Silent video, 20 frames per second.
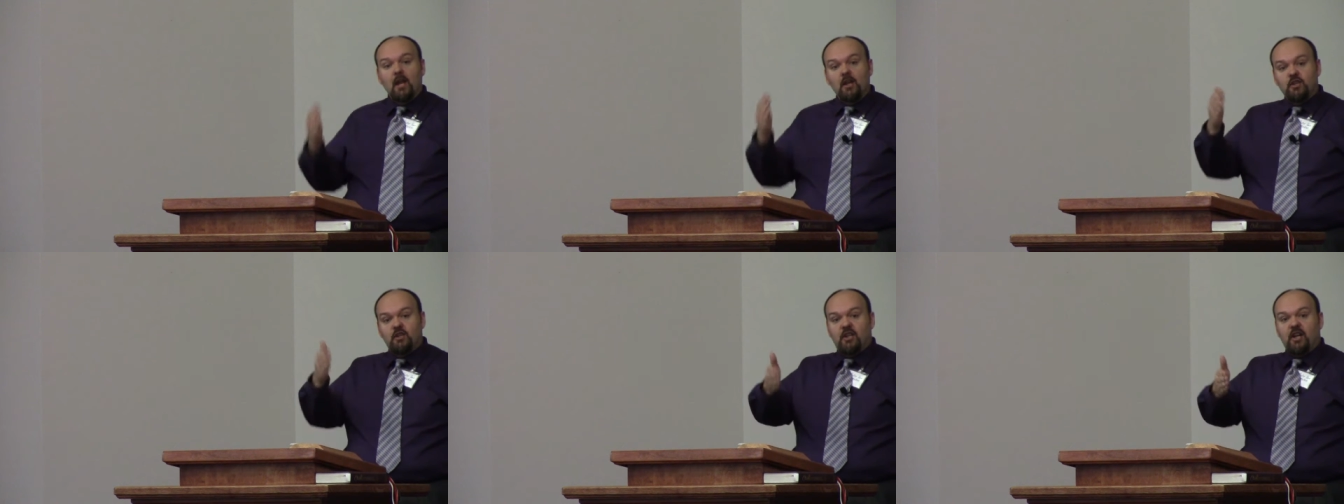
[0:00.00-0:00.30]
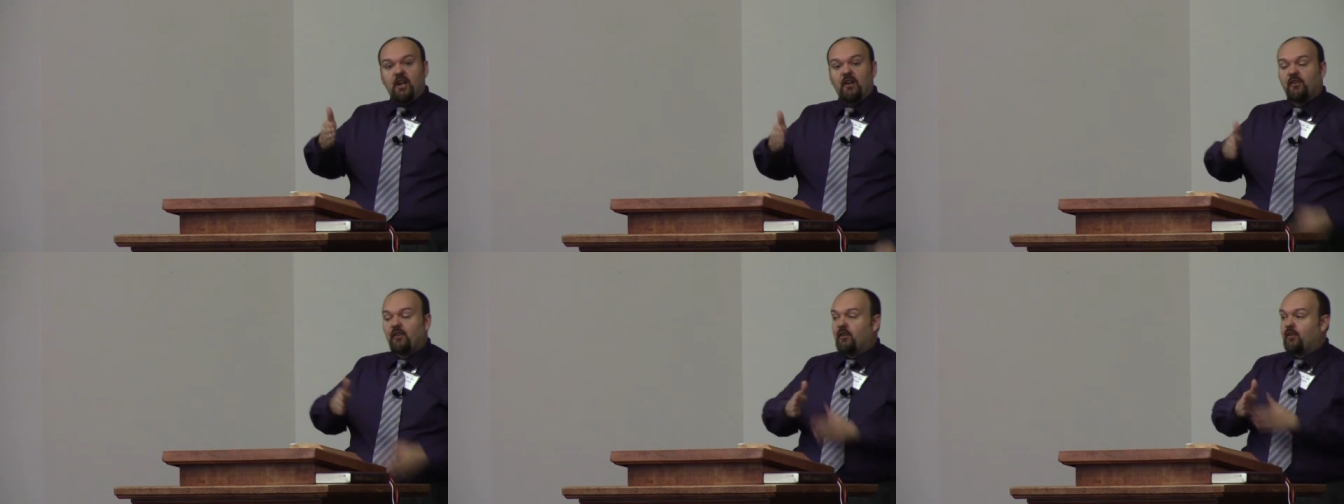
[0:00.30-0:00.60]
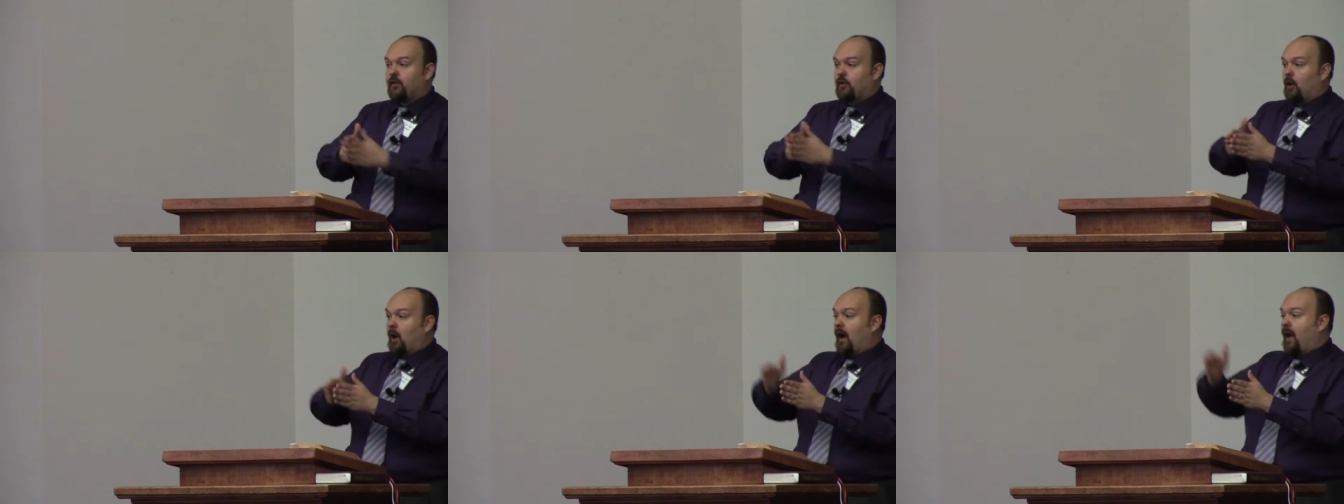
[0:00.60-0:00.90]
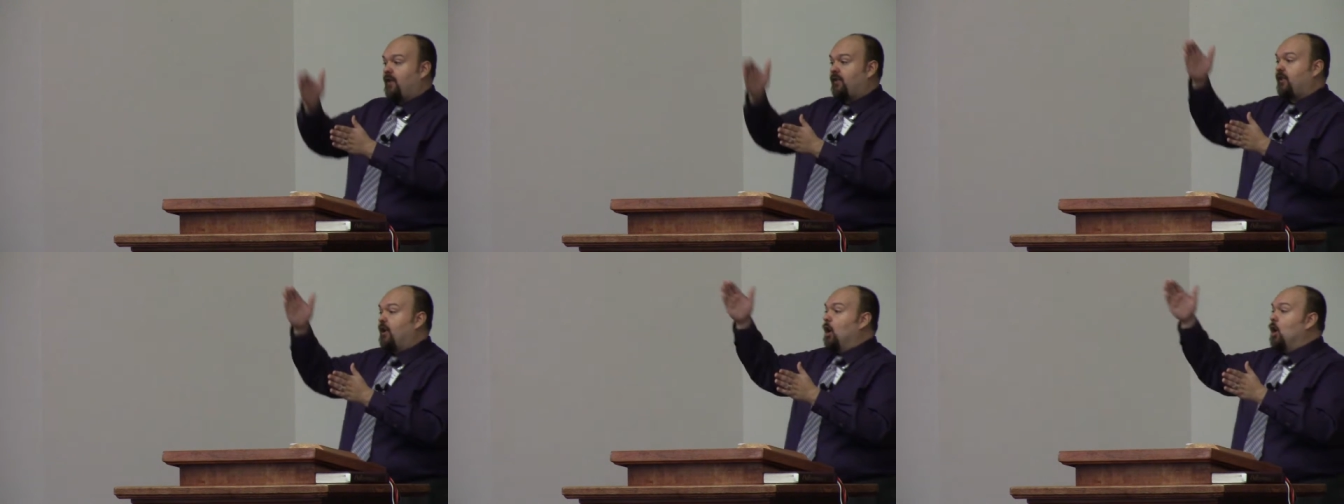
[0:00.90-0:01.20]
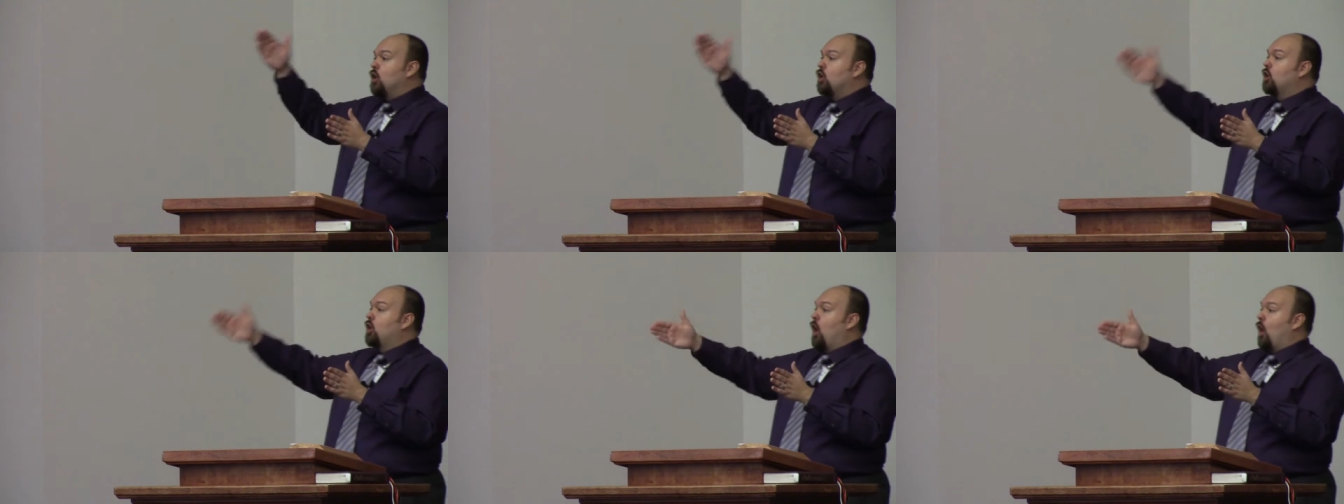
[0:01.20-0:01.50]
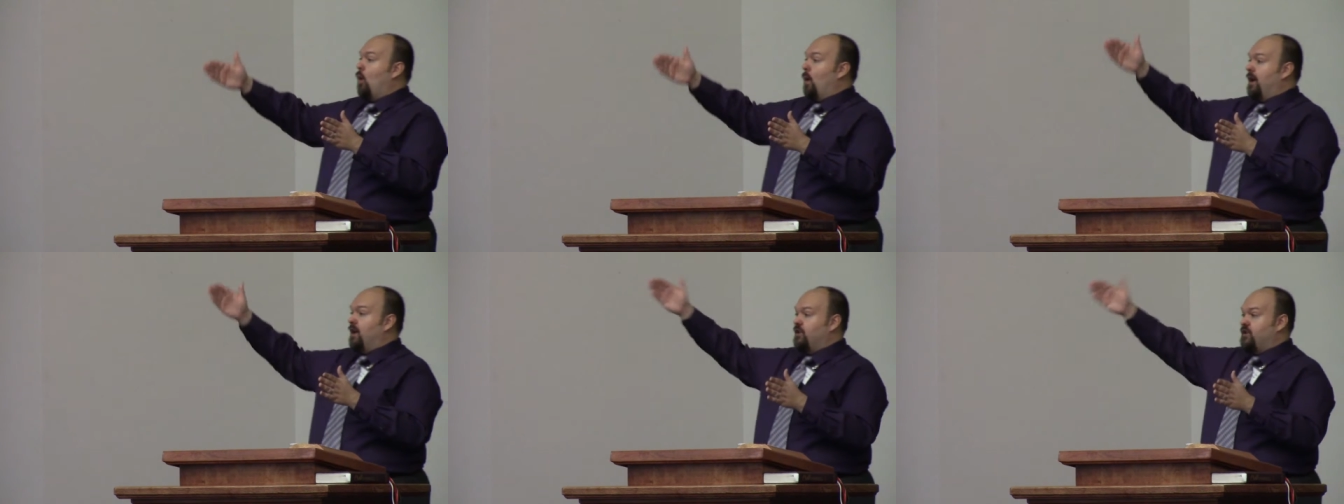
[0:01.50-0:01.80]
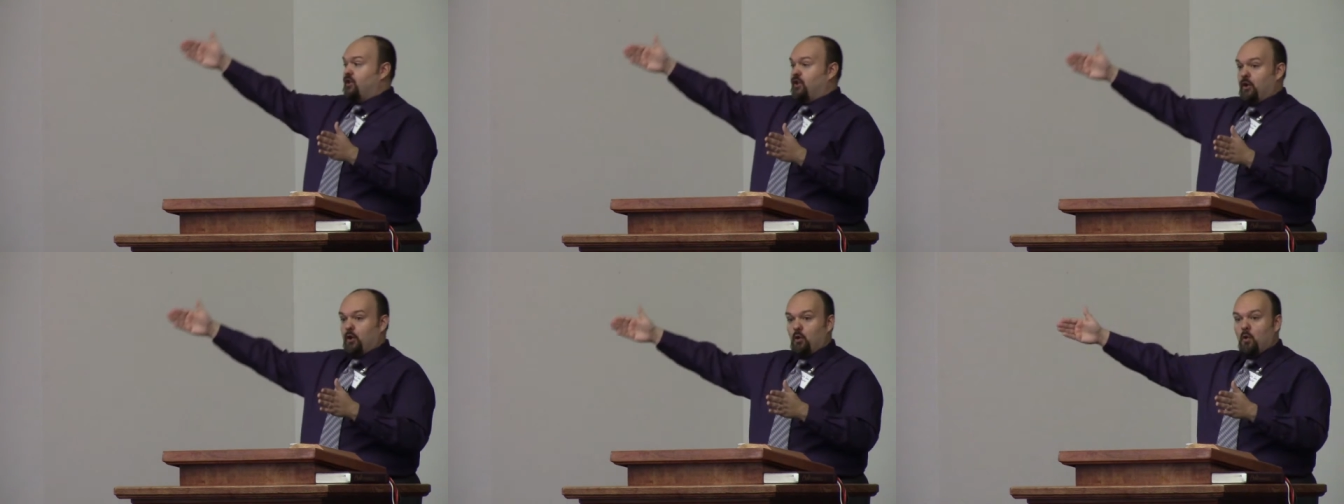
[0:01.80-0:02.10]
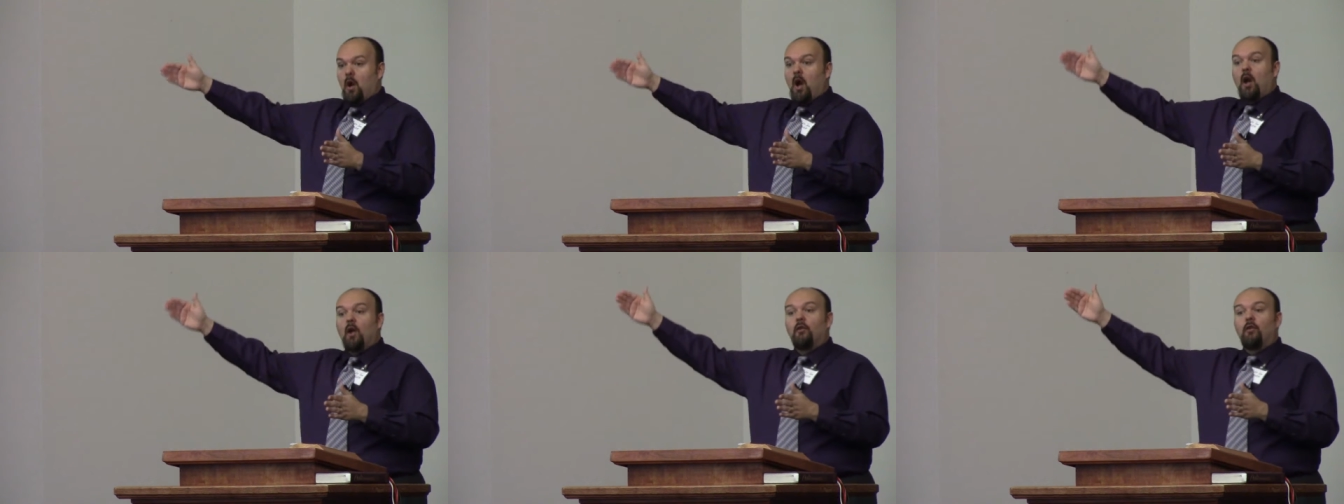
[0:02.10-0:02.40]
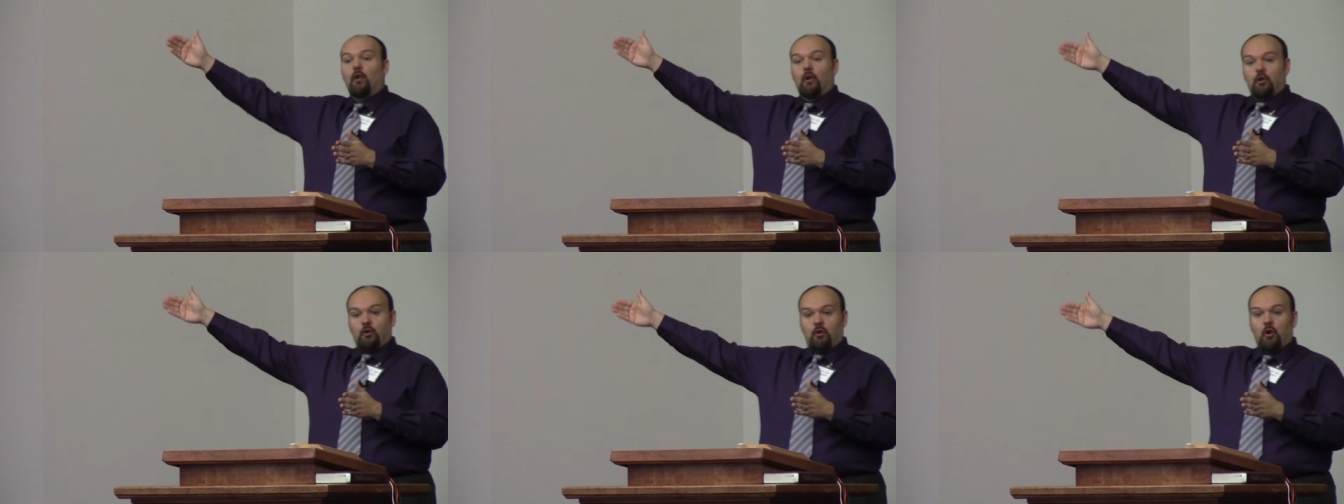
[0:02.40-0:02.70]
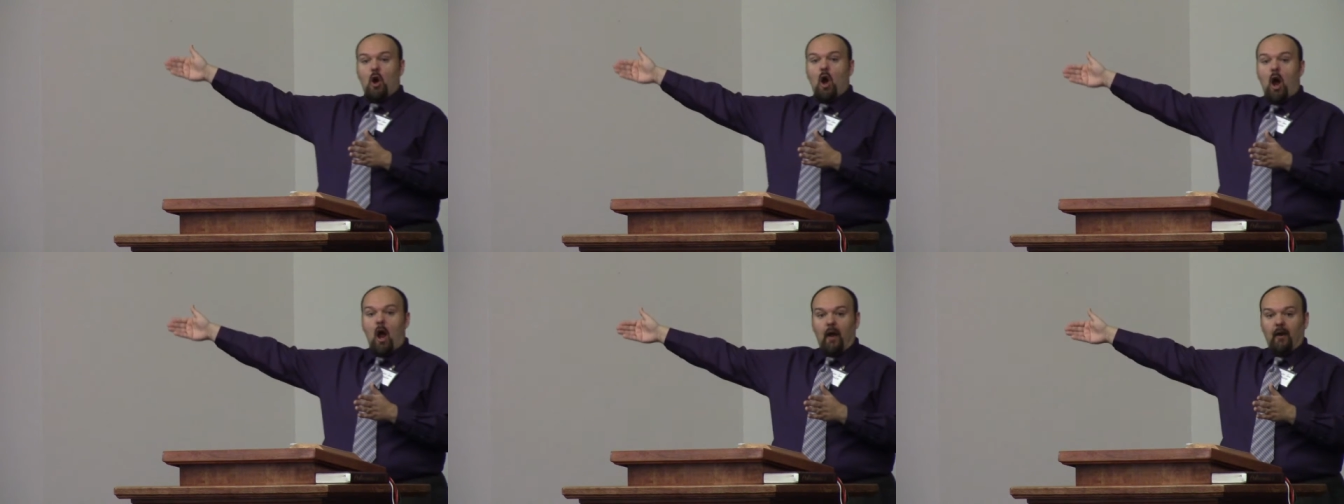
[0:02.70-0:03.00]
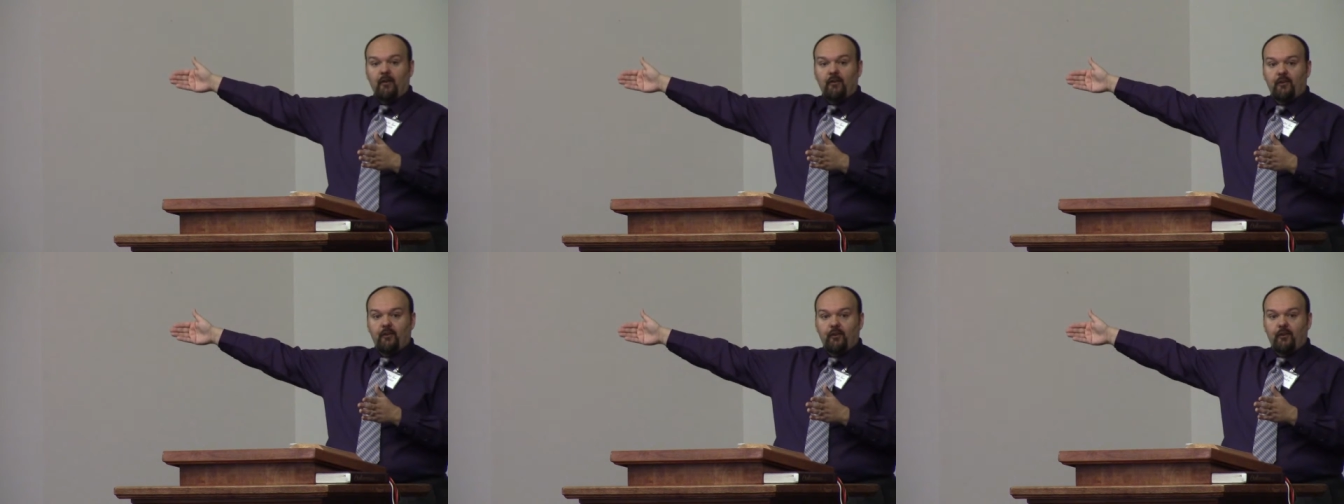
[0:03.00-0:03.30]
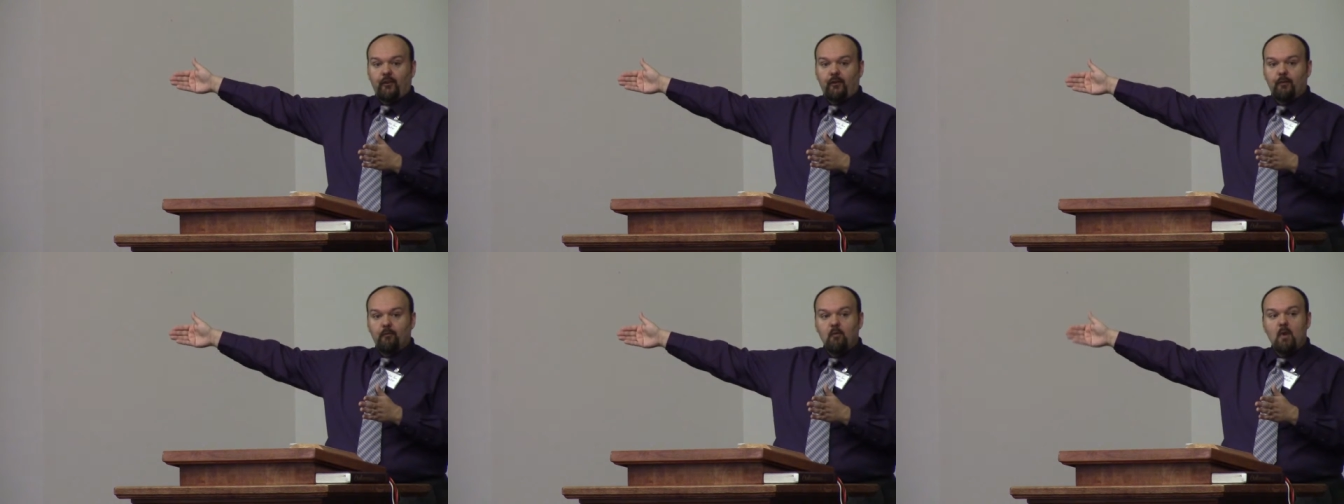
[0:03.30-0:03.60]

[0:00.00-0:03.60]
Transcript: Jesus Christ going to the cross